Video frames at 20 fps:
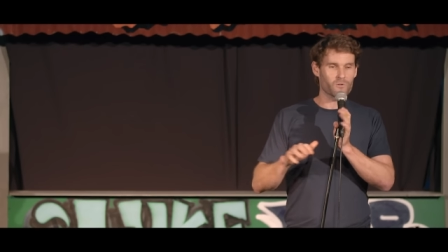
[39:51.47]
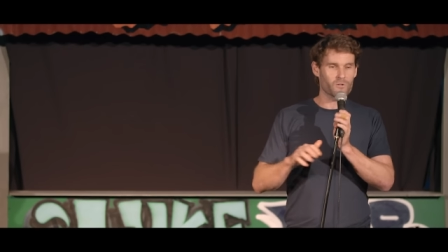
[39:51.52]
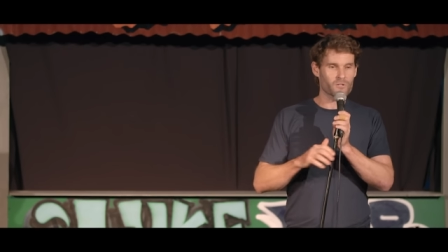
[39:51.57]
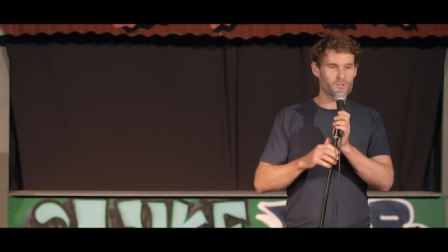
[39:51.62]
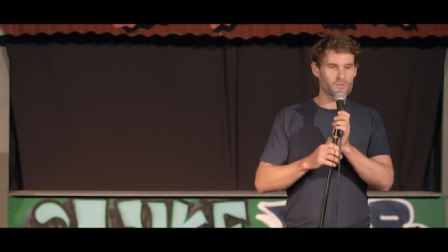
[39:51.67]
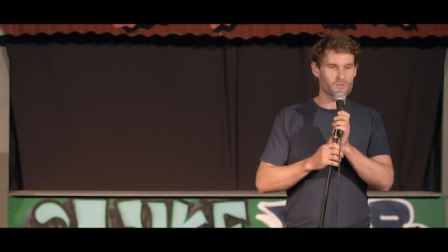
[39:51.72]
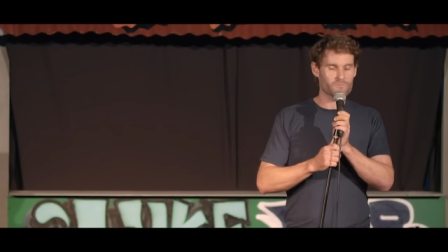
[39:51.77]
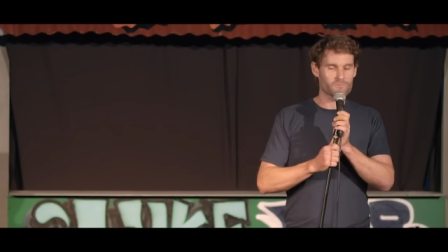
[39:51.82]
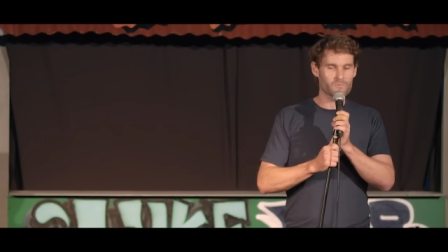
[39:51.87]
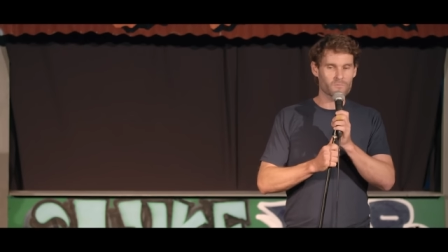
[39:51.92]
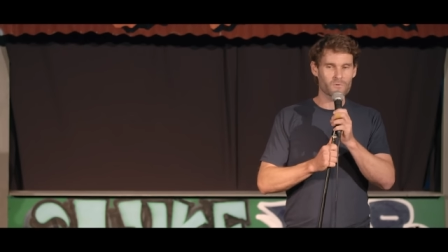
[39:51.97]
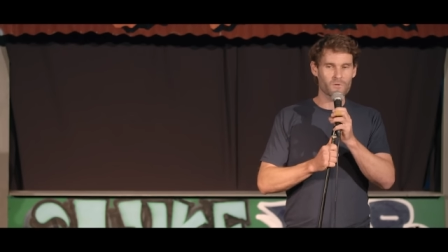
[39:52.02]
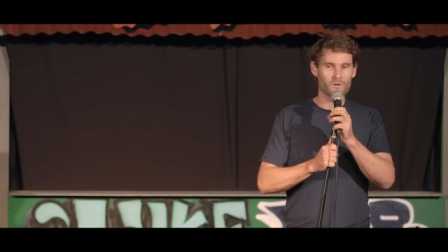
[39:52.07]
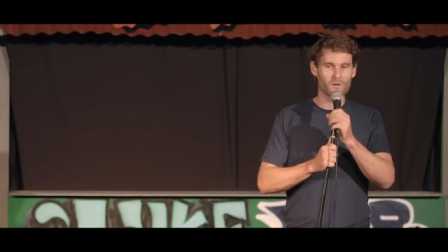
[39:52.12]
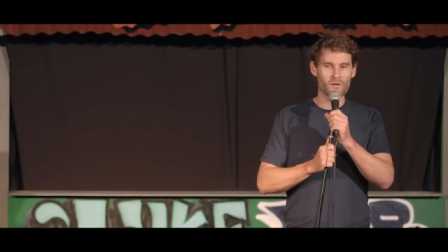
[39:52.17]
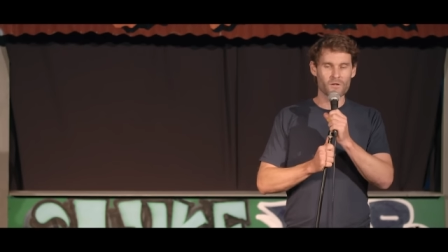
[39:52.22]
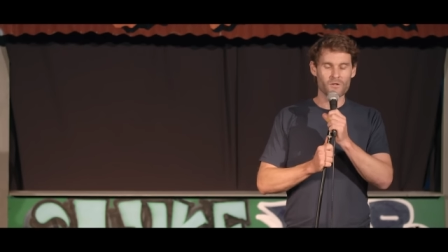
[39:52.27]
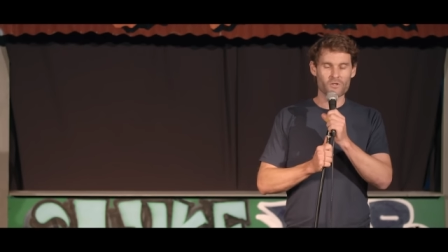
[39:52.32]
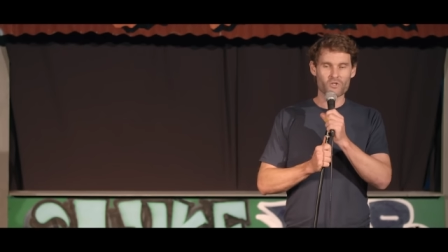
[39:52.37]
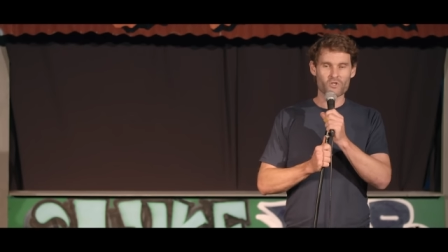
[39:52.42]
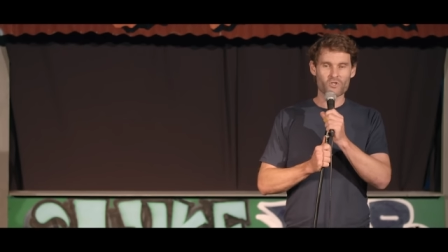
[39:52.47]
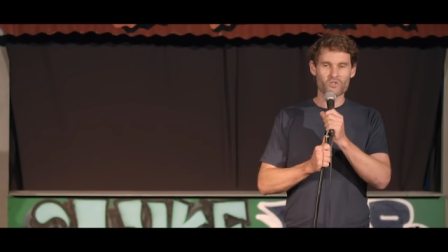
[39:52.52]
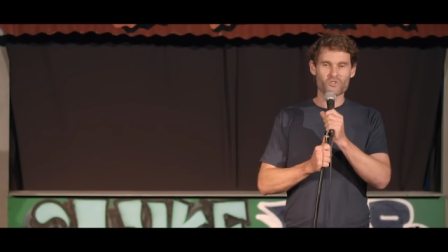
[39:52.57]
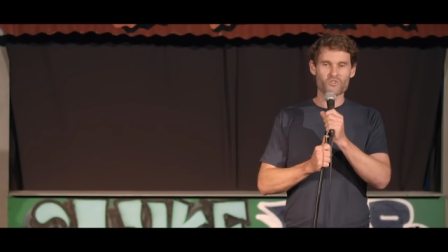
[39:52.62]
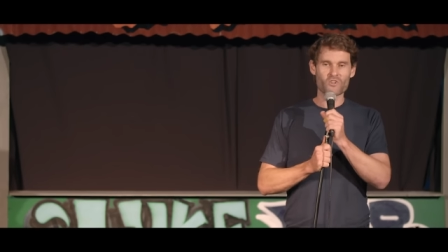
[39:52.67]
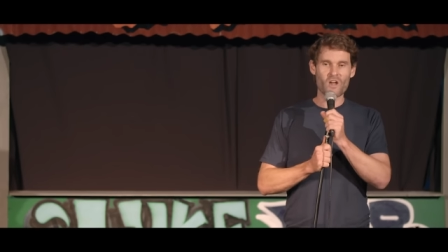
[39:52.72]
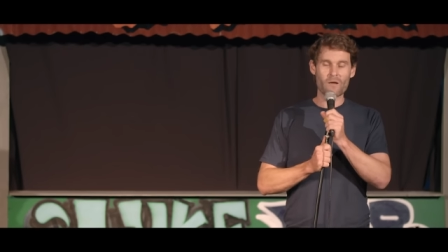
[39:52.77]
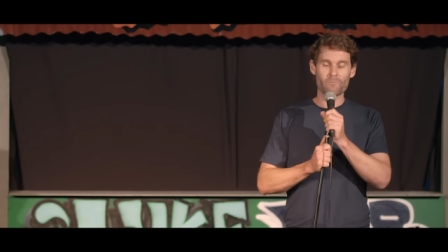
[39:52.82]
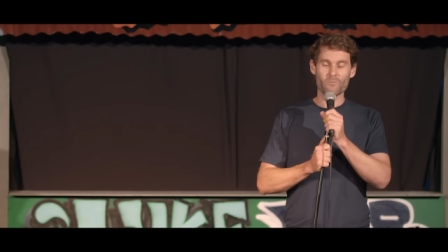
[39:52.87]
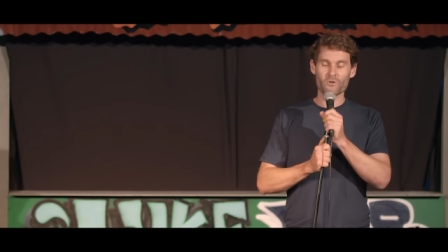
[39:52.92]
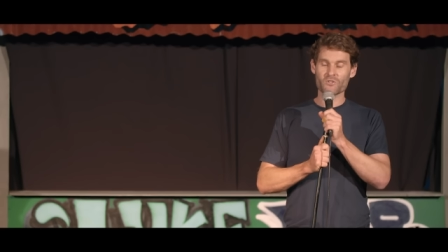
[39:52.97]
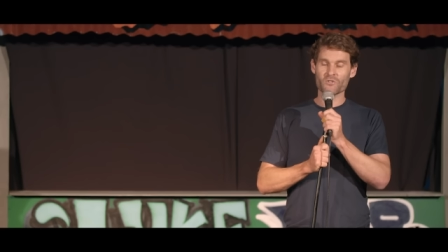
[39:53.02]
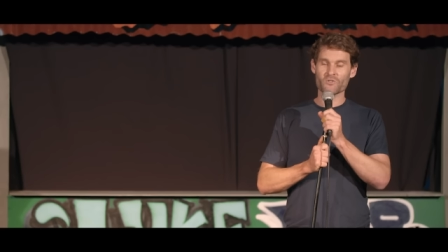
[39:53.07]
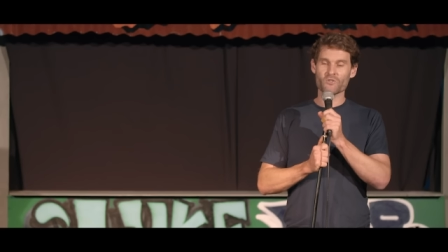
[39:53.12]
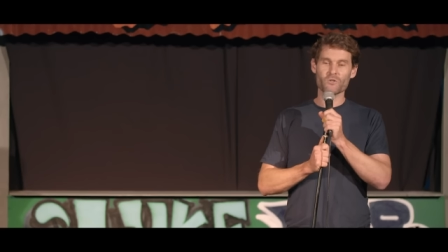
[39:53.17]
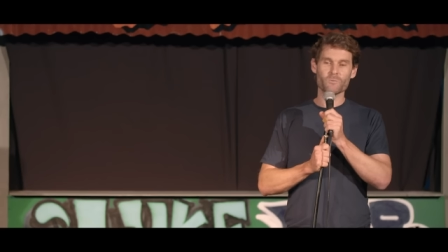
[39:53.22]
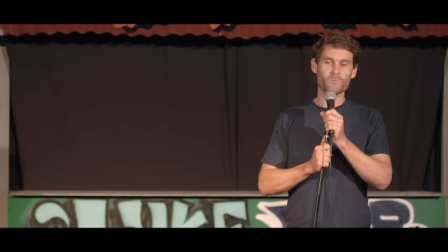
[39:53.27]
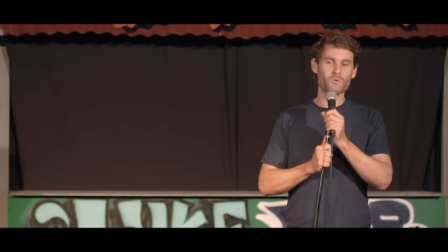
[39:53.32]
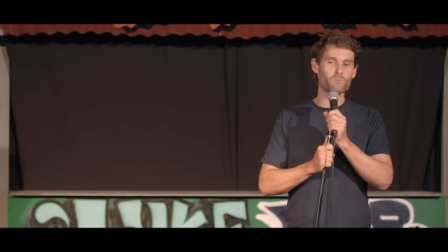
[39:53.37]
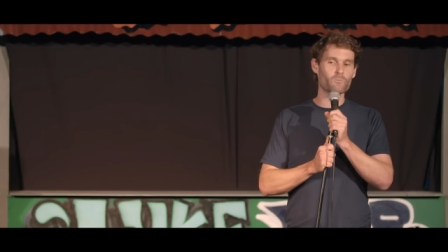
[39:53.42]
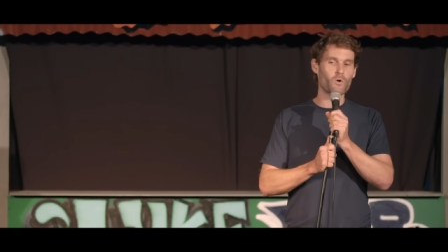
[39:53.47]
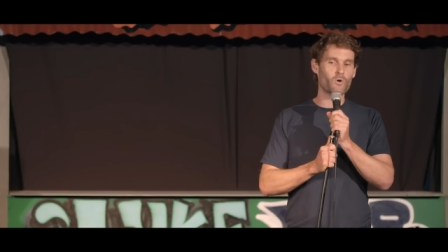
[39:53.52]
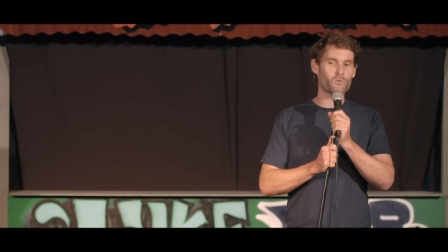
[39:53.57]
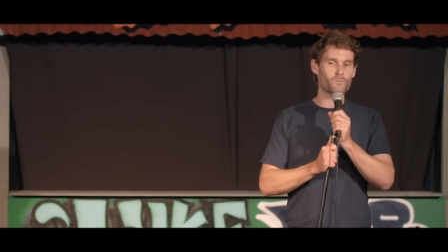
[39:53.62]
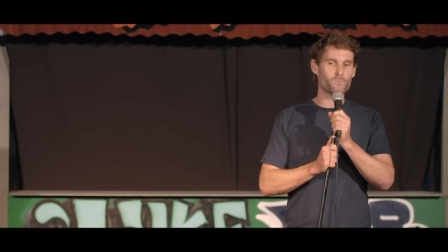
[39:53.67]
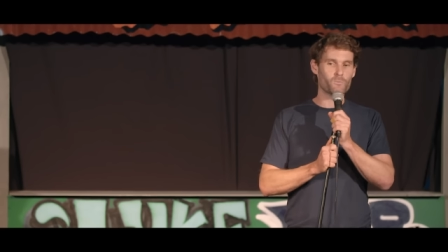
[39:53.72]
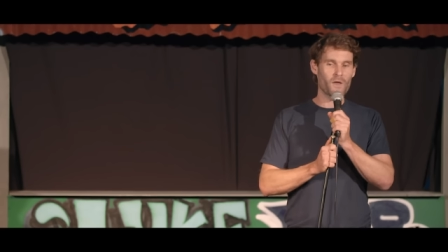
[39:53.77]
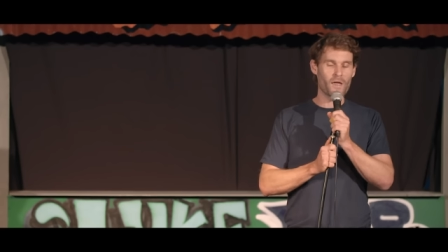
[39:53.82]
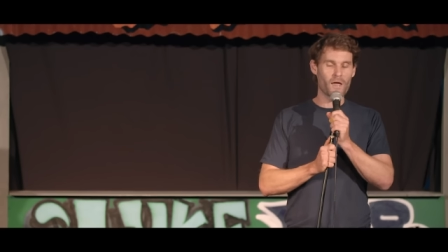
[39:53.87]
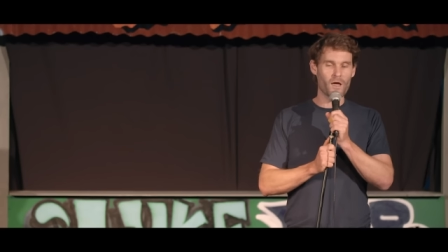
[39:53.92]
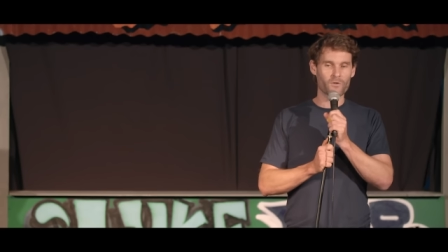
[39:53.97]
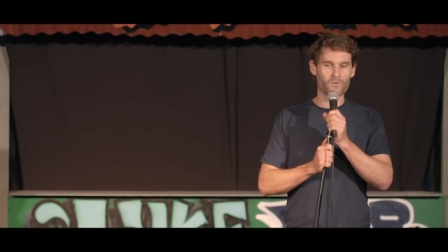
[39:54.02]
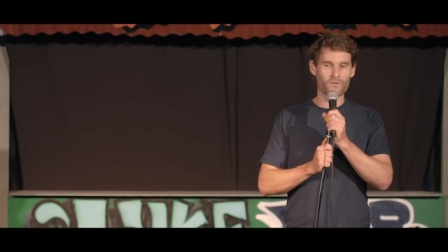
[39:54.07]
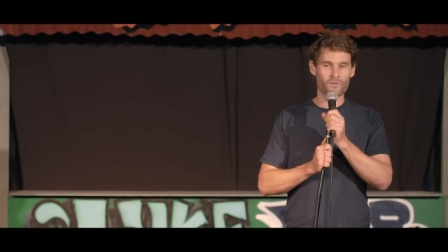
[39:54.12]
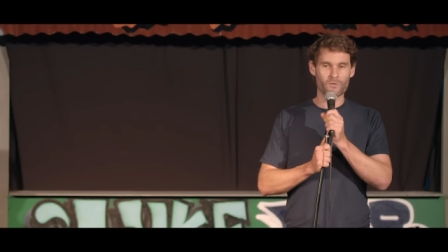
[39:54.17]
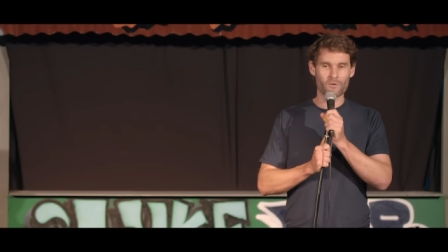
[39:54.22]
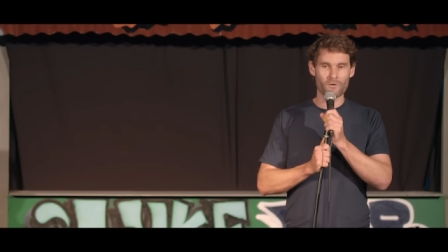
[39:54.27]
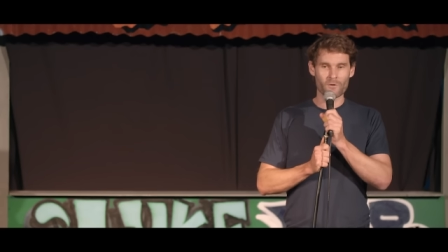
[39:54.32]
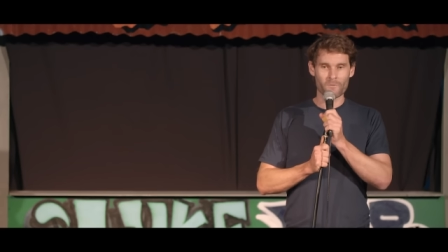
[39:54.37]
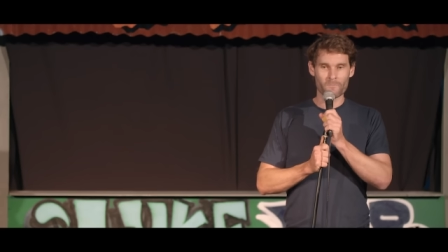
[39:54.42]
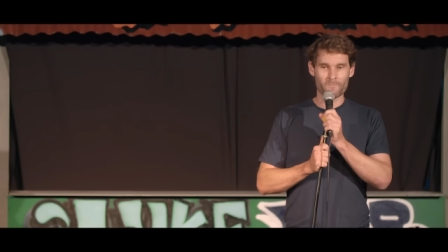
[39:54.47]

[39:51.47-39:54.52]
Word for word: I just shut my stupid modern mouth